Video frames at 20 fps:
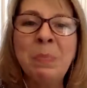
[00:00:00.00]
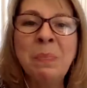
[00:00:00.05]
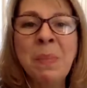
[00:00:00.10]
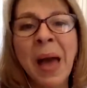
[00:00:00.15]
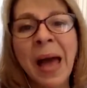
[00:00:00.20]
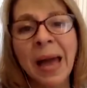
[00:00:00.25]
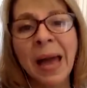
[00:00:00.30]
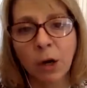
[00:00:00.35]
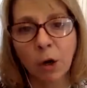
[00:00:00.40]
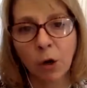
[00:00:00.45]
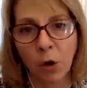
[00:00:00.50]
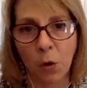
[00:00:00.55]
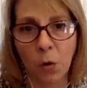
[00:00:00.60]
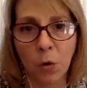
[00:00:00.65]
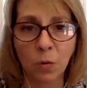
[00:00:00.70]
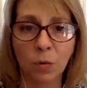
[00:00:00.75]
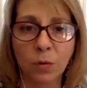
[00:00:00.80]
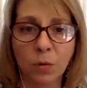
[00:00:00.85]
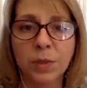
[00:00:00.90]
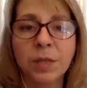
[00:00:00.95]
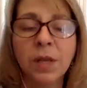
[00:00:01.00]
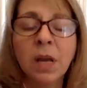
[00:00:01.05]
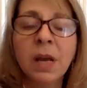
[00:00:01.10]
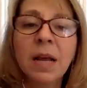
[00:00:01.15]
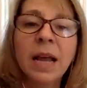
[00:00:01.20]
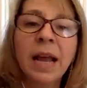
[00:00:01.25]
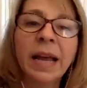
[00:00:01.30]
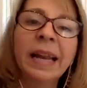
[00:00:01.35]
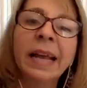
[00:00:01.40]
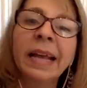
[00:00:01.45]
pedagogues,
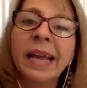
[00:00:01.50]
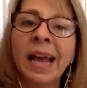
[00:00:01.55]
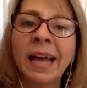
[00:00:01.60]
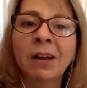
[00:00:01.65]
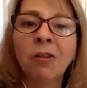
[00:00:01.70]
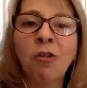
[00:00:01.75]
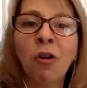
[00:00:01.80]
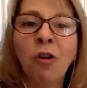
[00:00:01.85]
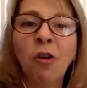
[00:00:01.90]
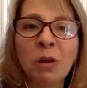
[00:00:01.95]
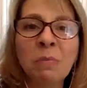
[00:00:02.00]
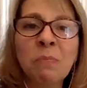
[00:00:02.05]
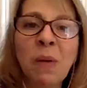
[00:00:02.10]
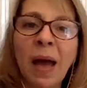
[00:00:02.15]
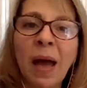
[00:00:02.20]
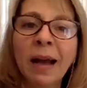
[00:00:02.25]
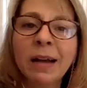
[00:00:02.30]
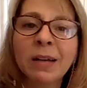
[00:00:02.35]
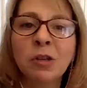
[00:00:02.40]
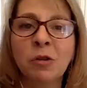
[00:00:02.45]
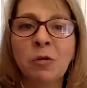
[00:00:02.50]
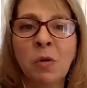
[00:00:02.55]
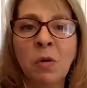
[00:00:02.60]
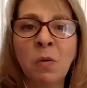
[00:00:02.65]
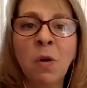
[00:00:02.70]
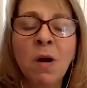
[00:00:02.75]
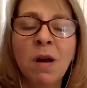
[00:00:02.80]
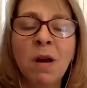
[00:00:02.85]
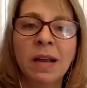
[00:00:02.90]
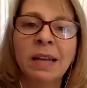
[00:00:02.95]
and again, going back to,
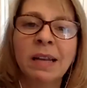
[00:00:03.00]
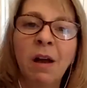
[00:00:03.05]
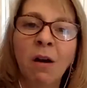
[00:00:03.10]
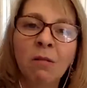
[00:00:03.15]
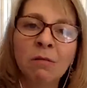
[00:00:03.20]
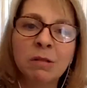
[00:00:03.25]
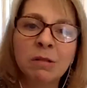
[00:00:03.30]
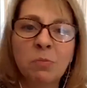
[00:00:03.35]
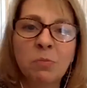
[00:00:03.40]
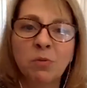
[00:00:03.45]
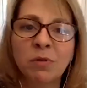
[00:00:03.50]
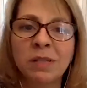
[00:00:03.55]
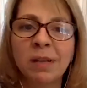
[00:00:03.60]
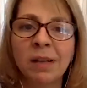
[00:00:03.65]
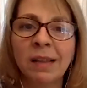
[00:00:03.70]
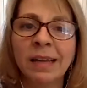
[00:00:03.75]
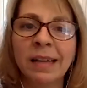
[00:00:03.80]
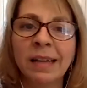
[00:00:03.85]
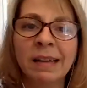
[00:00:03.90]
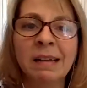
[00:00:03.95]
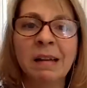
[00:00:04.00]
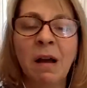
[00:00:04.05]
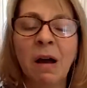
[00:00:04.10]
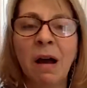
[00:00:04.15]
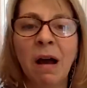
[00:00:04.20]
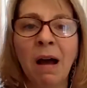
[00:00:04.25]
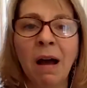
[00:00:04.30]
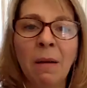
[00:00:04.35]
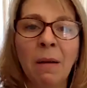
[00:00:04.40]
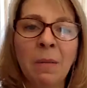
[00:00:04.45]
you know, the Brazilian
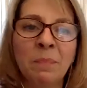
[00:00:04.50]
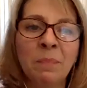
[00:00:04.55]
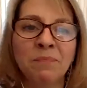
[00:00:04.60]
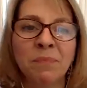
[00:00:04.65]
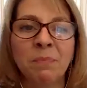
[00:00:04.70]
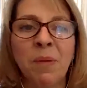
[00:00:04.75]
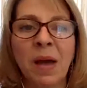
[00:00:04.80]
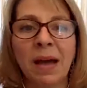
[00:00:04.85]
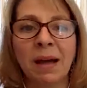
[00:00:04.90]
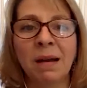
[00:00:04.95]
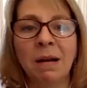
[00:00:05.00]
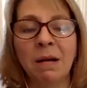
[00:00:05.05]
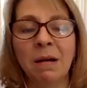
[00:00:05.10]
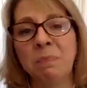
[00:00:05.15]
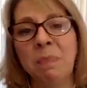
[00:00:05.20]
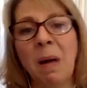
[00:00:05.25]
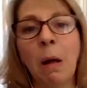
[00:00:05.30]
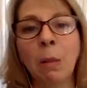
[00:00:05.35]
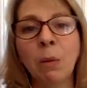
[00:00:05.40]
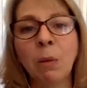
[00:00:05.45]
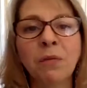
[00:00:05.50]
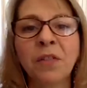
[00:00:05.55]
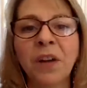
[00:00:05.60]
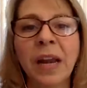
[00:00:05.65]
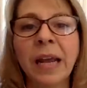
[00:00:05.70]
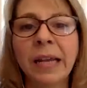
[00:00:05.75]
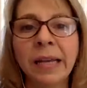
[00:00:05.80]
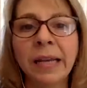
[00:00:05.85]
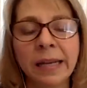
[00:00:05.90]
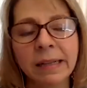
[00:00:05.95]
Paulo
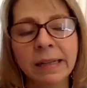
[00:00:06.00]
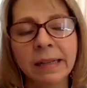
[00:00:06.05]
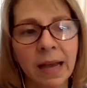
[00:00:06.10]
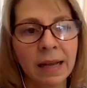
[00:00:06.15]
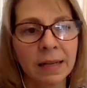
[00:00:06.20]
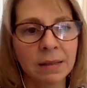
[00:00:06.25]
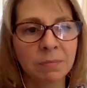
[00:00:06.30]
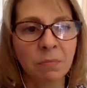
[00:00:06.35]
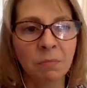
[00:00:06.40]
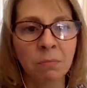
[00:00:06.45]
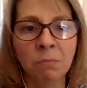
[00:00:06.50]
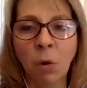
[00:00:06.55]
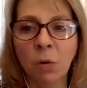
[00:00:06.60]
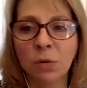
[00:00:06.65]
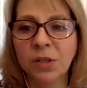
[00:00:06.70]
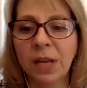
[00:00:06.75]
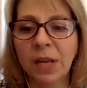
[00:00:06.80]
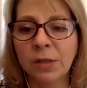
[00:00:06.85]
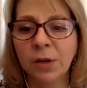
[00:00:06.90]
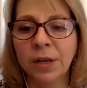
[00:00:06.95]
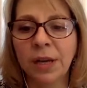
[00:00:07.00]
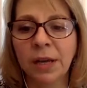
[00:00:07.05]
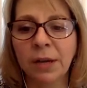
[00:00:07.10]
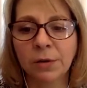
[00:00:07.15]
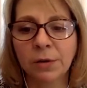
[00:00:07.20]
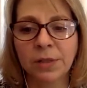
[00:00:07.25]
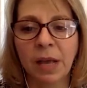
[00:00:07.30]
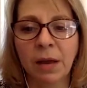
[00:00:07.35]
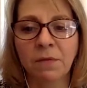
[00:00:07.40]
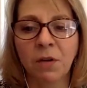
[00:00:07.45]
Freire that most
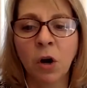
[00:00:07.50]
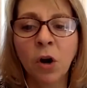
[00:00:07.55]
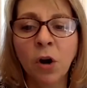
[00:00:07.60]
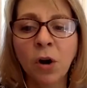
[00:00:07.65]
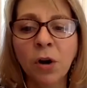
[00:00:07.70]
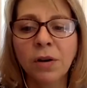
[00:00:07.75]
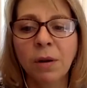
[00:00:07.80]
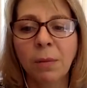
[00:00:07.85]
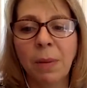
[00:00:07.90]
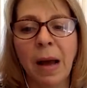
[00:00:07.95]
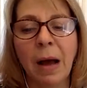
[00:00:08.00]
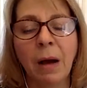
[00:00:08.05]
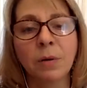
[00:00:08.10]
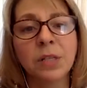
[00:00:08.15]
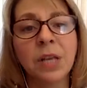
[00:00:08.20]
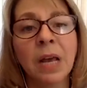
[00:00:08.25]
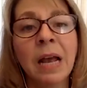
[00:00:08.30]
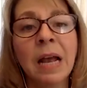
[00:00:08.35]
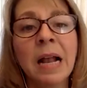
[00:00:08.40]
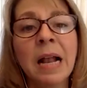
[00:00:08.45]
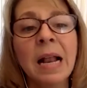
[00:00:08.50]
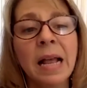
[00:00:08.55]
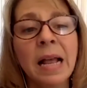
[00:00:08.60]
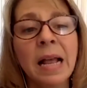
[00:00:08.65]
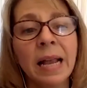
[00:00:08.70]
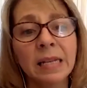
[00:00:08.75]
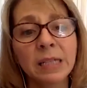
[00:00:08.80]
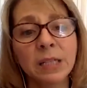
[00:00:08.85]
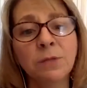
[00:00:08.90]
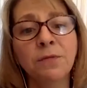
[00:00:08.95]
educators have heard about,
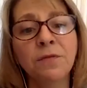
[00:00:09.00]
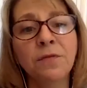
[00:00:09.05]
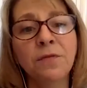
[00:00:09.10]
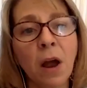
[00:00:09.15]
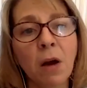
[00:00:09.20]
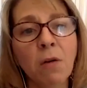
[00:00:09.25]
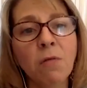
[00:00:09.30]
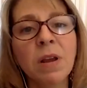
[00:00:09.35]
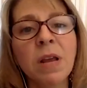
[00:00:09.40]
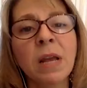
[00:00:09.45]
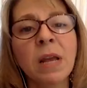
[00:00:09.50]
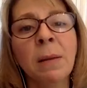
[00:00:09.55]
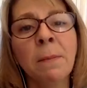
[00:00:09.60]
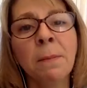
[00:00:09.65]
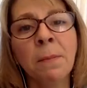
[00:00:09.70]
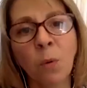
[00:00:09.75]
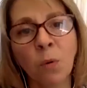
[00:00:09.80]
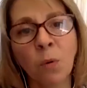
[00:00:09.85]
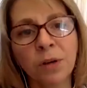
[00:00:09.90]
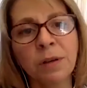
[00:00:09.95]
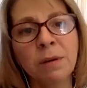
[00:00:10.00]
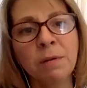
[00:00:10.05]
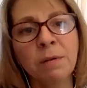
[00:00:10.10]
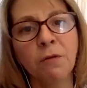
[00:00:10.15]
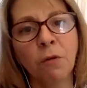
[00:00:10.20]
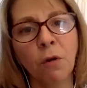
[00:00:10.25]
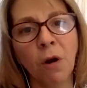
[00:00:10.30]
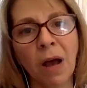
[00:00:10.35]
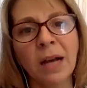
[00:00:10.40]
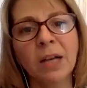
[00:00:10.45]
it's very important
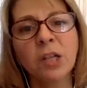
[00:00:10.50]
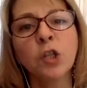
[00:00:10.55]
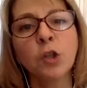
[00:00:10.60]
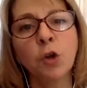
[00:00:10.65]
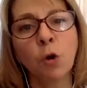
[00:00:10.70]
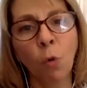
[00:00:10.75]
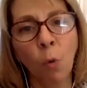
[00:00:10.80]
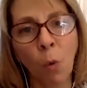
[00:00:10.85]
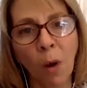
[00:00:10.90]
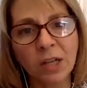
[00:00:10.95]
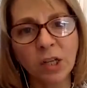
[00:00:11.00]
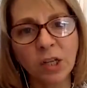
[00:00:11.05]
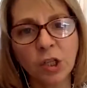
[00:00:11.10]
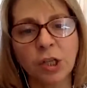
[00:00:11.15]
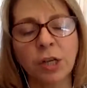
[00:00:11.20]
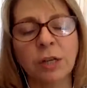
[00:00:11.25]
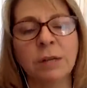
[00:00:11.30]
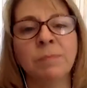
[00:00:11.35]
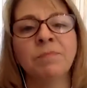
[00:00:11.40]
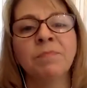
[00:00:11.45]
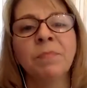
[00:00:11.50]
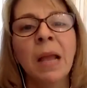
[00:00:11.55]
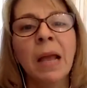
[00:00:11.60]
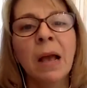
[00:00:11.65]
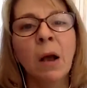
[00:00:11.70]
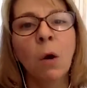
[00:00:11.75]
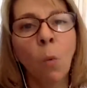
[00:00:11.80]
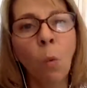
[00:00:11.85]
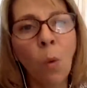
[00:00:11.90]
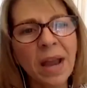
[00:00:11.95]
for us to question,
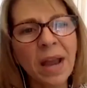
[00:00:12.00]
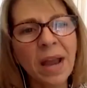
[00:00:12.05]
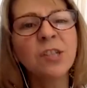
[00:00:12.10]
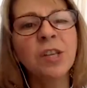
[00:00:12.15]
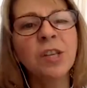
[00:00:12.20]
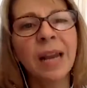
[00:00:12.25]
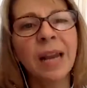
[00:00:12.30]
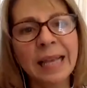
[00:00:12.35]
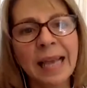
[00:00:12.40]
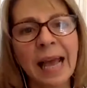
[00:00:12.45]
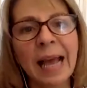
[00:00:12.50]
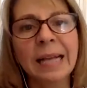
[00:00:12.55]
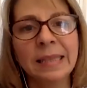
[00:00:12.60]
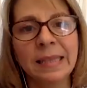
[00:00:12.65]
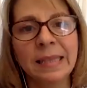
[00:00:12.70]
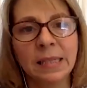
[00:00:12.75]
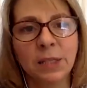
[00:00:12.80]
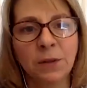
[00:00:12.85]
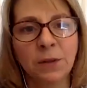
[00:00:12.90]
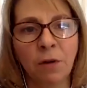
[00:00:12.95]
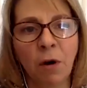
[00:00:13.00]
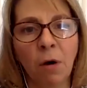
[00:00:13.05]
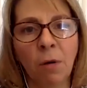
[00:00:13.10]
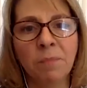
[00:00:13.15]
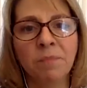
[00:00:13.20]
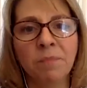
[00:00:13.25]
where did I get this from?